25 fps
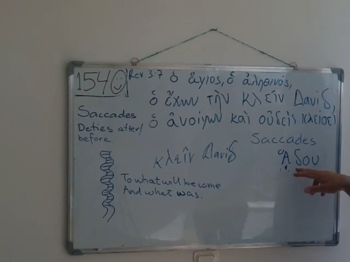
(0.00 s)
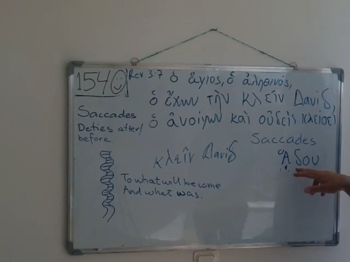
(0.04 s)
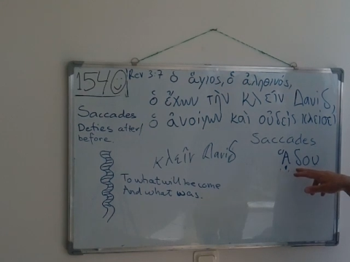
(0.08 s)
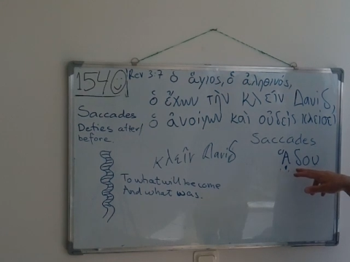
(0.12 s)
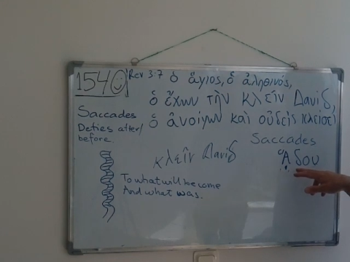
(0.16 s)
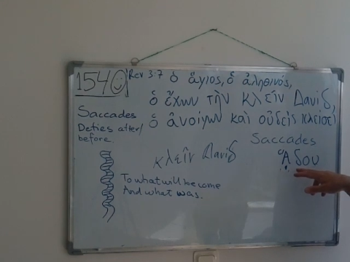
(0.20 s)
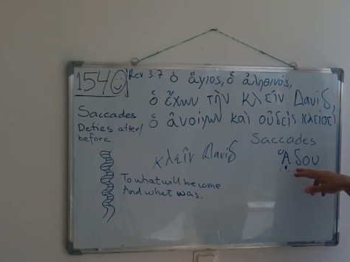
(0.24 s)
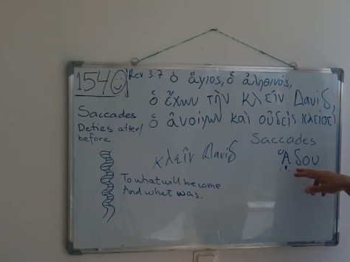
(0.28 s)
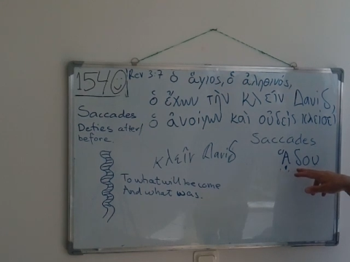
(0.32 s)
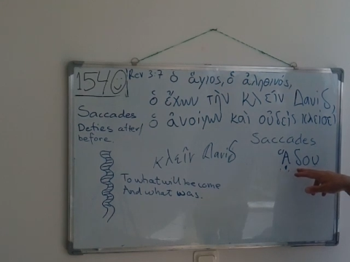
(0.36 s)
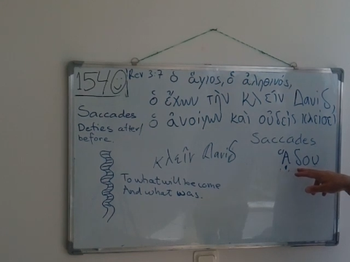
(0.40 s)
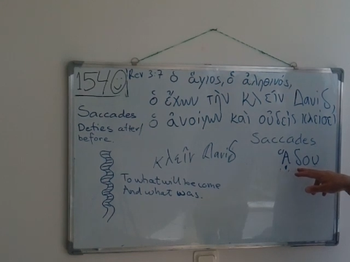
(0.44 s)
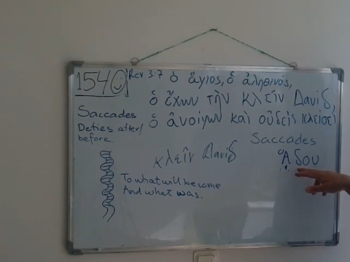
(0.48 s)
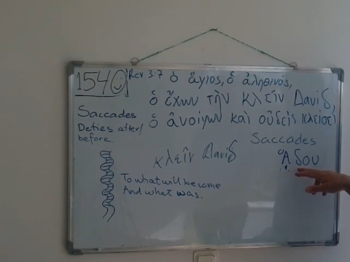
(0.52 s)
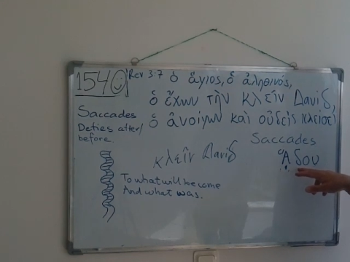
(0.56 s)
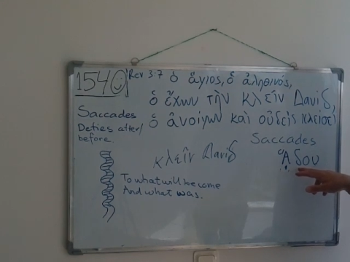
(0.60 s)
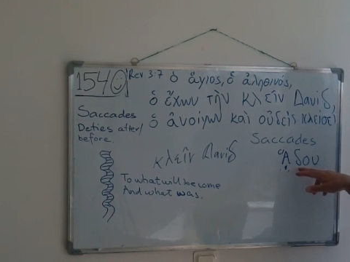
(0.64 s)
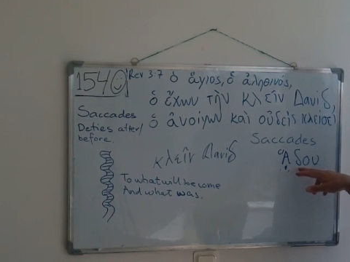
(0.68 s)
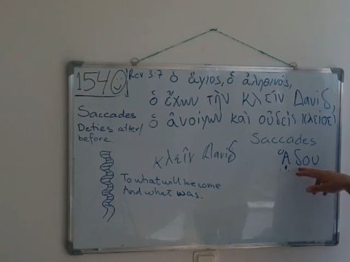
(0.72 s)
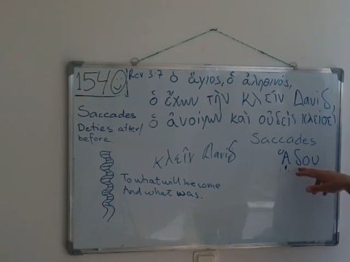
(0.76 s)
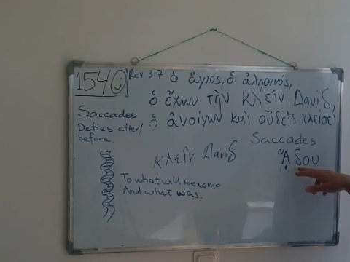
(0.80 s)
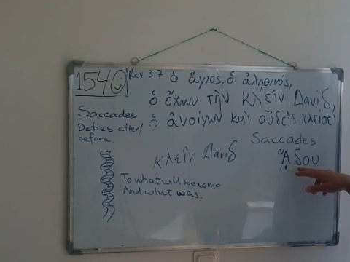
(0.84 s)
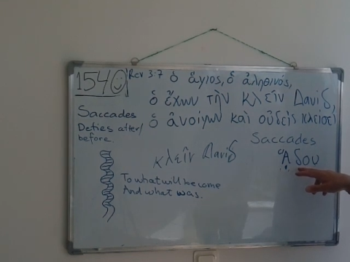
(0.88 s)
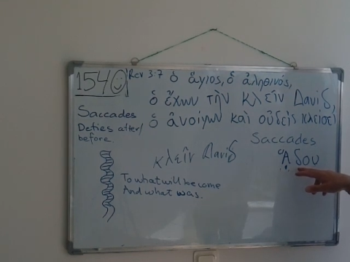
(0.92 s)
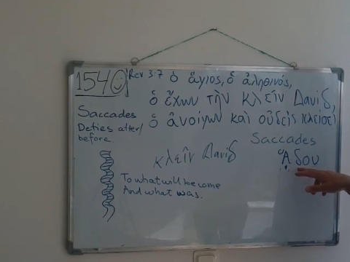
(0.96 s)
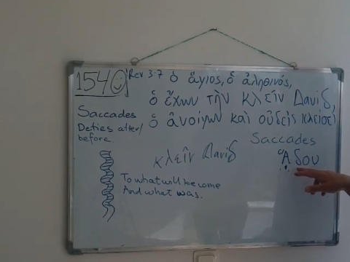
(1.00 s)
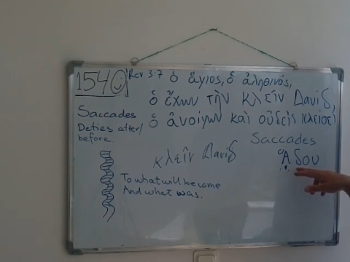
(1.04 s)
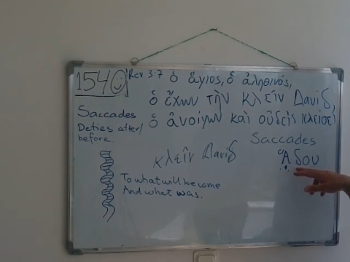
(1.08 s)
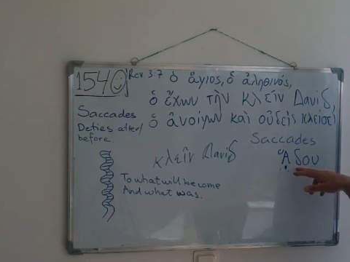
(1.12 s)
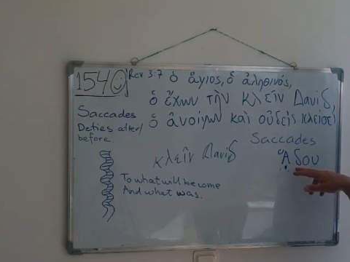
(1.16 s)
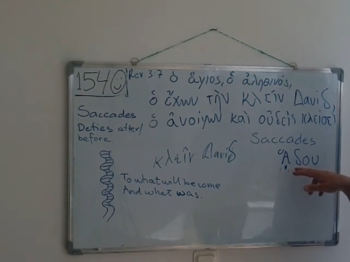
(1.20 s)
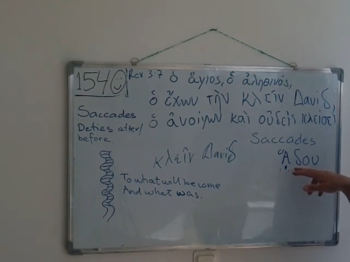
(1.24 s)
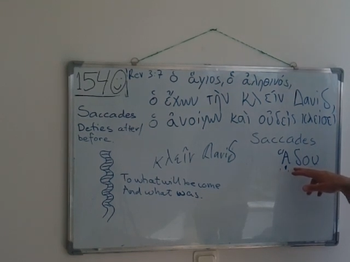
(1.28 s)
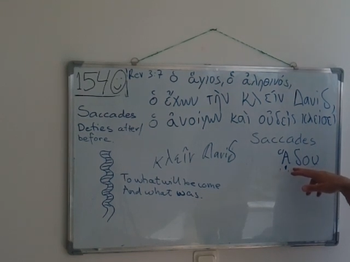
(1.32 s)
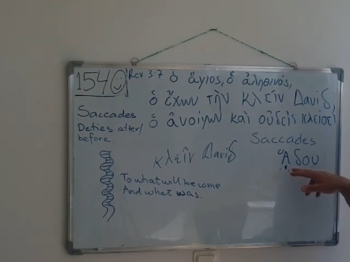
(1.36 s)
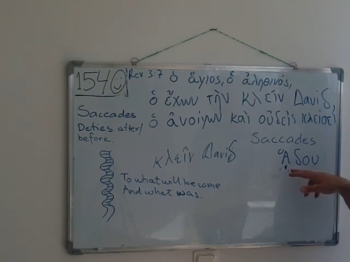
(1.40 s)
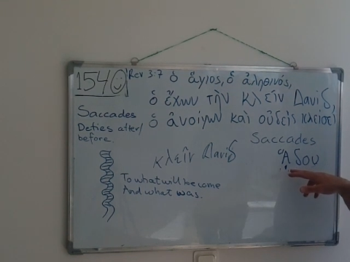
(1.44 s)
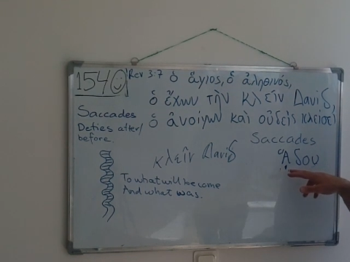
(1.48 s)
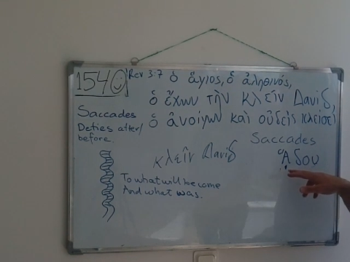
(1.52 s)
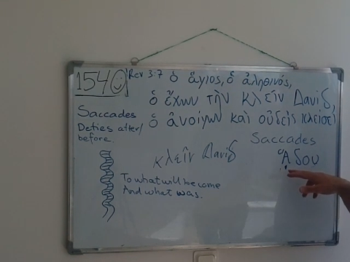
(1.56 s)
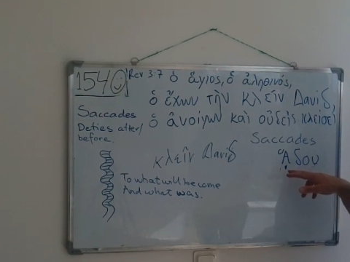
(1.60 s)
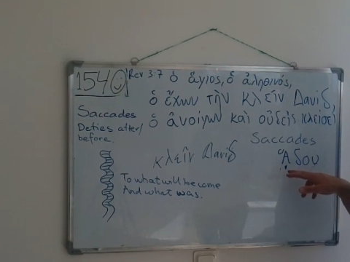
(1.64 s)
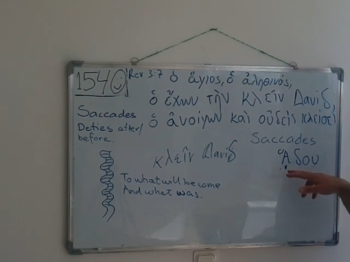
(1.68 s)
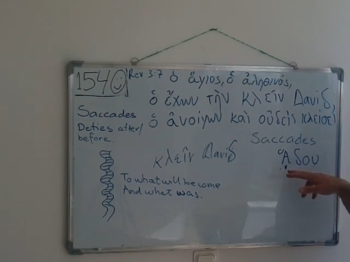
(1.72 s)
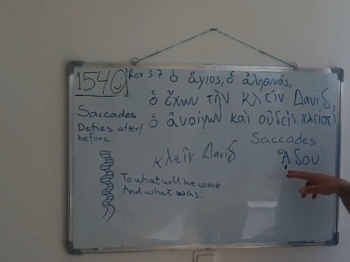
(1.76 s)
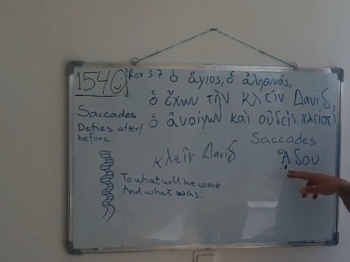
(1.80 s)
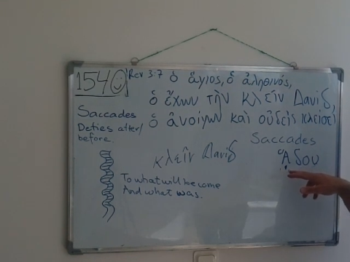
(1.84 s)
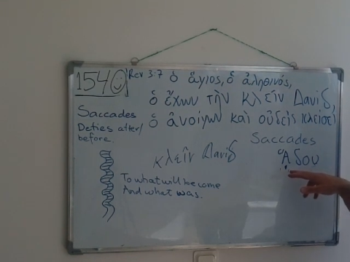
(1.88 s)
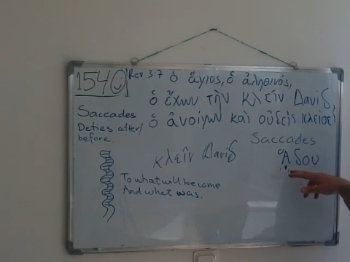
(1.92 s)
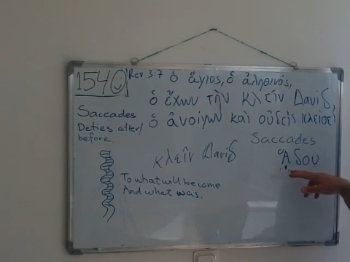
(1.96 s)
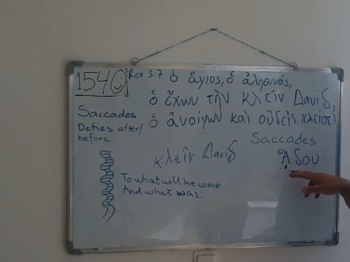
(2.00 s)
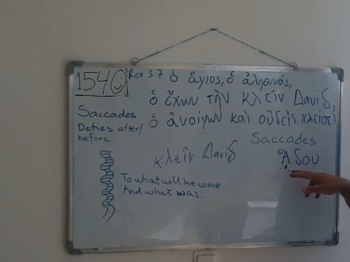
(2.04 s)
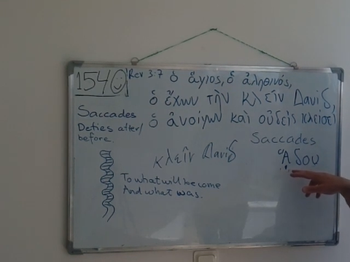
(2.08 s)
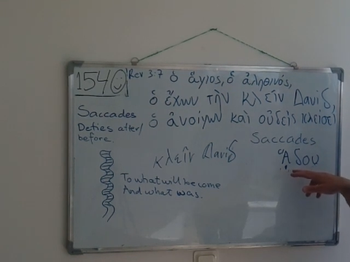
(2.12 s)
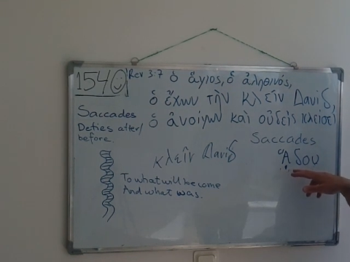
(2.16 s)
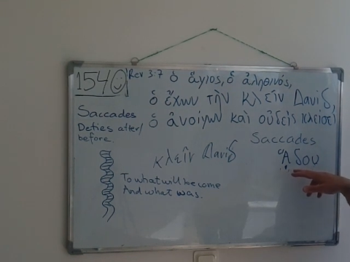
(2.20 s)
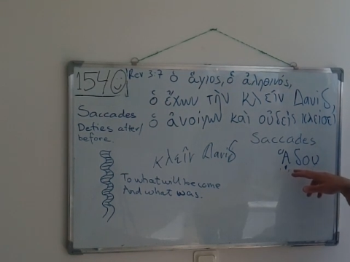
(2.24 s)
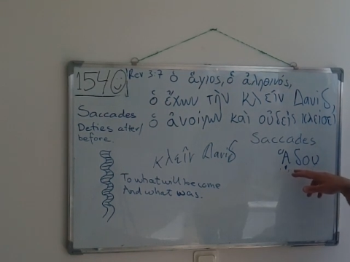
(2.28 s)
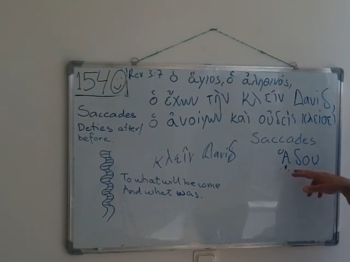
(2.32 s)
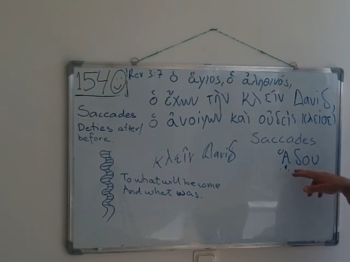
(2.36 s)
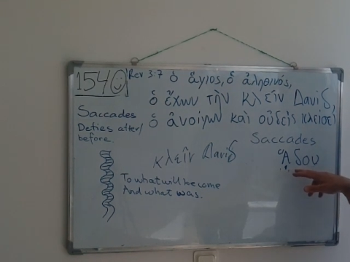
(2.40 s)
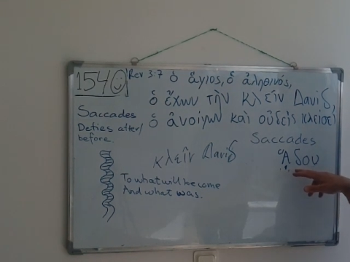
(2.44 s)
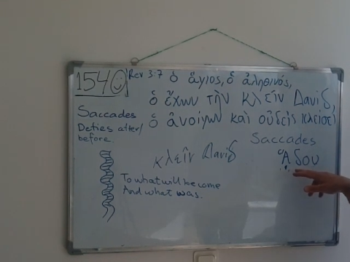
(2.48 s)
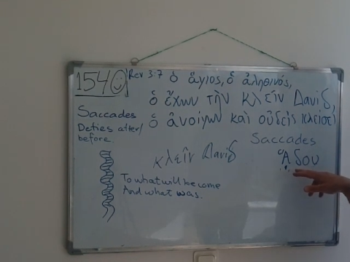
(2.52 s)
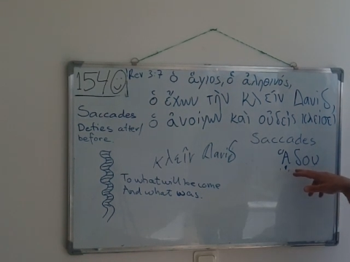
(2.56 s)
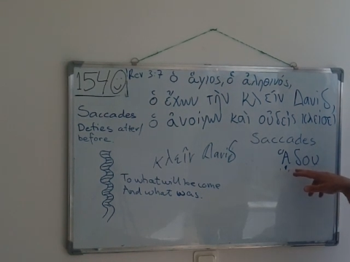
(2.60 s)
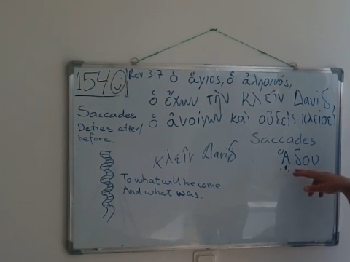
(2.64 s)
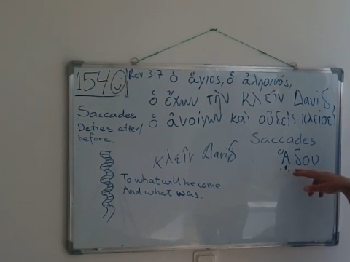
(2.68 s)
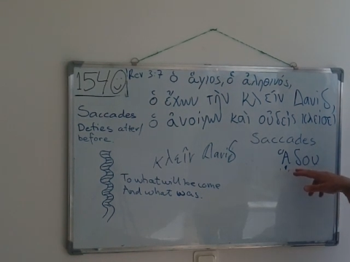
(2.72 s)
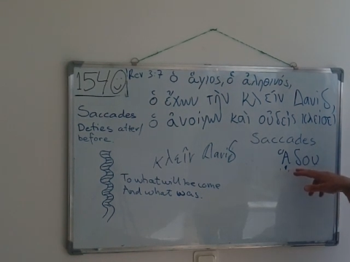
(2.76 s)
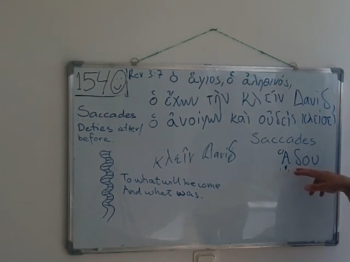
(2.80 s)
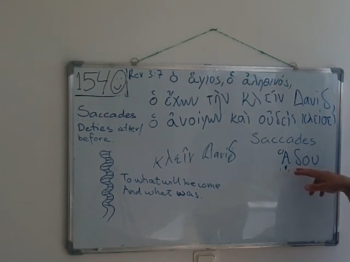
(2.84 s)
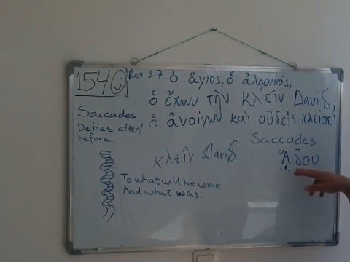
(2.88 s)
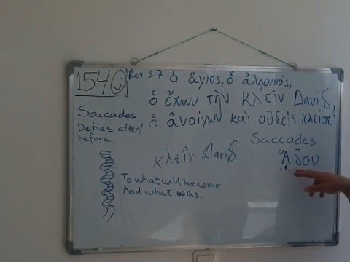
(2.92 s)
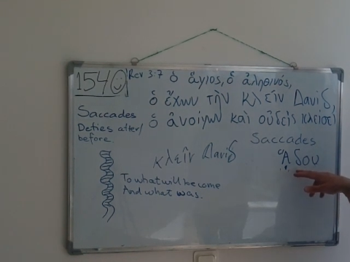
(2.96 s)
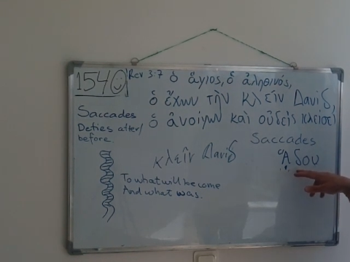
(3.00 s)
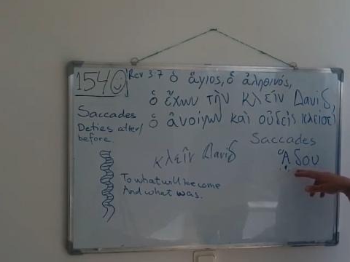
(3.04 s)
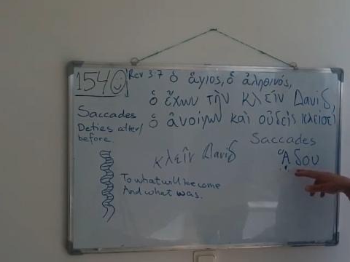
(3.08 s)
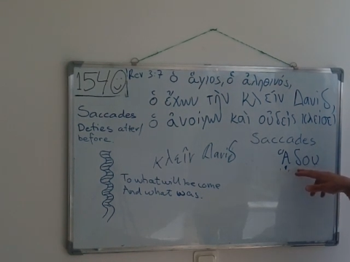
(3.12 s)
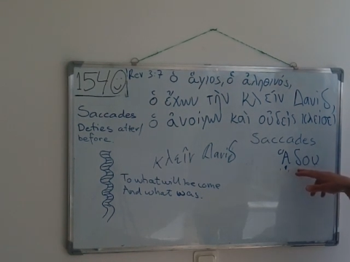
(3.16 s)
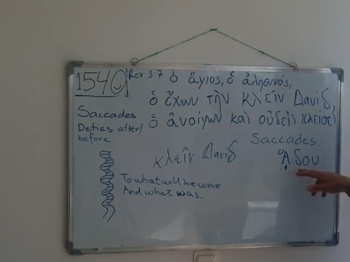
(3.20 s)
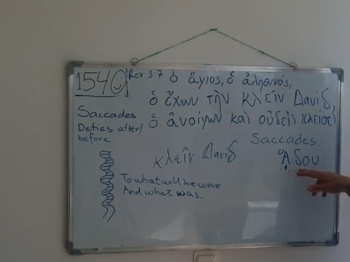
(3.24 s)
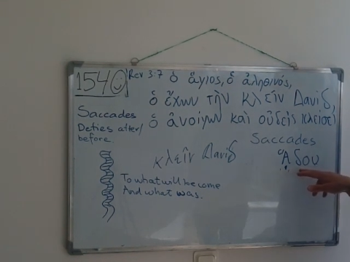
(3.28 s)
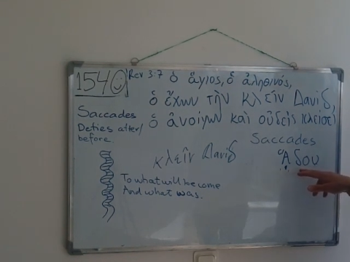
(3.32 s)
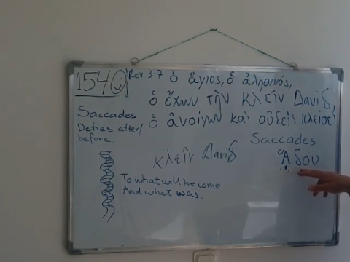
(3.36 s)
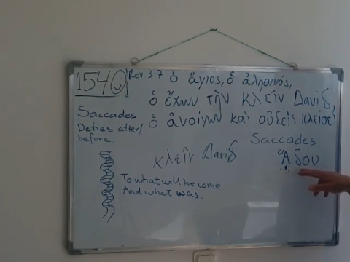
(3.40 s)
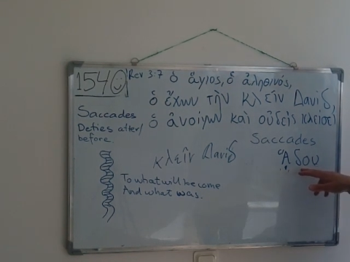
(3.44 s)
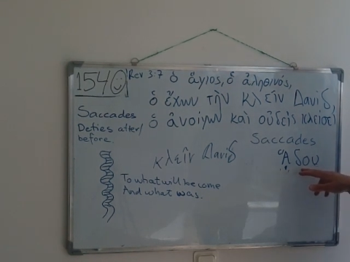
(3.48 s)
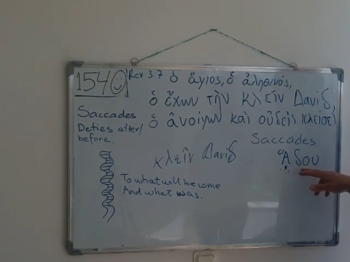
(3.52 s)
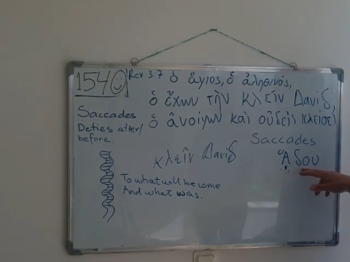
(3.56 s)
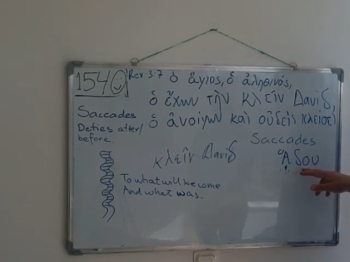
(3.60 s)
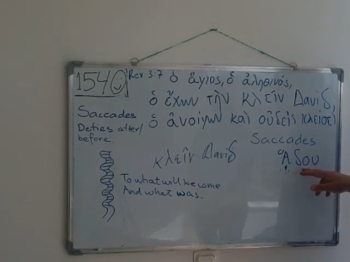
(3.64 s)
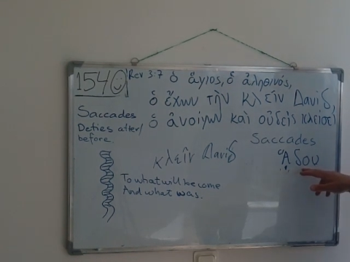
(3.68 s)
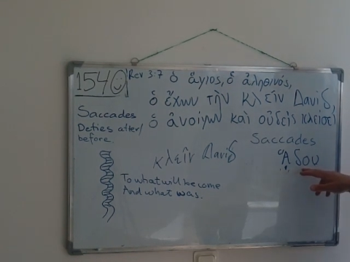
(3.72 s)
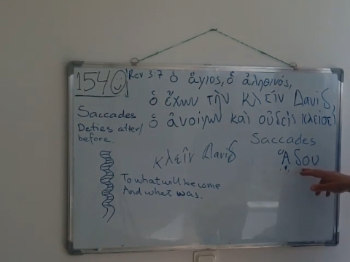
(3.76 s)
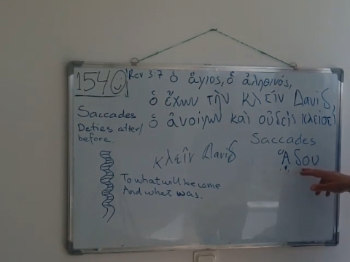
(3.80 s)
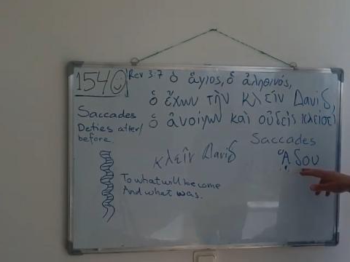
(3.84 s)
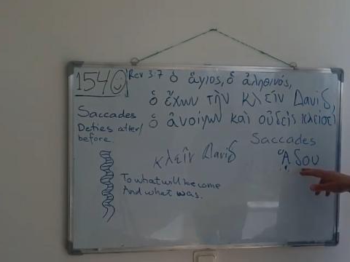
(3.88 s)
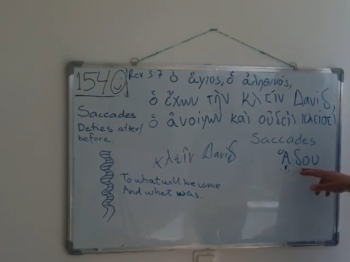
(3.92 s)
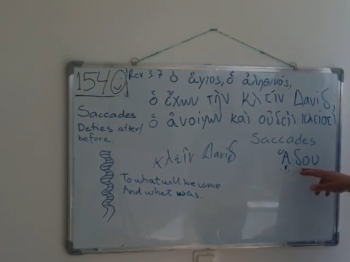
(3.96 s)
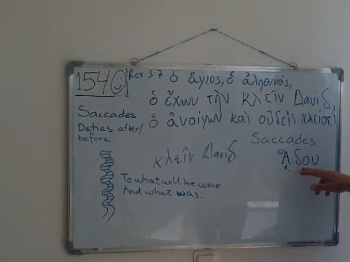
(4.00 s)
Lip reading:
(no speaker visible)